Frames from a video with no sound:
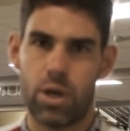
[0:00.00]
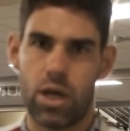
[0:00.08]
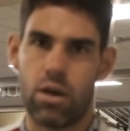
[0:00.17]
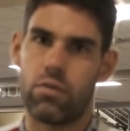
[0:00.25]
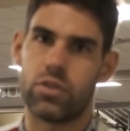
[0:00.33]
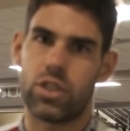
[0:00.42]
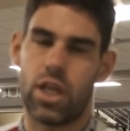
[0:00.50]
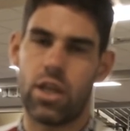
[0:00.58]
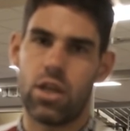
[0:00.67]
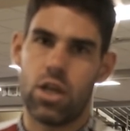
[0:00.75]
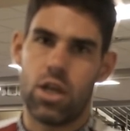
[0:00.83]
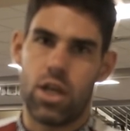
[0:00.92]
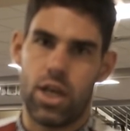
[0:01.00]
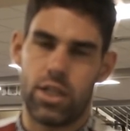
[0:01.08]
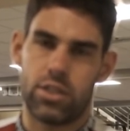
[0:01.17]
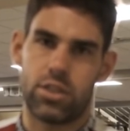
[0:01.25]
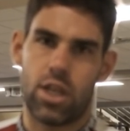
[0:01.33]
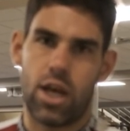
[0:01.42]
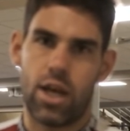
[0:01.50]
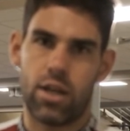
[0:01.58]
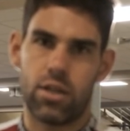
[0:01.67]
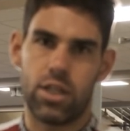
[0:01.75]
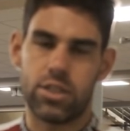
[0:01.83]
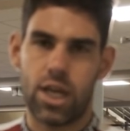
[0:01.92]
but obviously it's
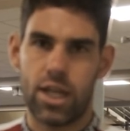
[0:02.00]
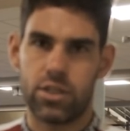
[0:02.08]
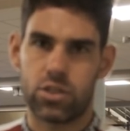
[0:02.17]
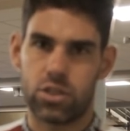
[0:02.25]
intense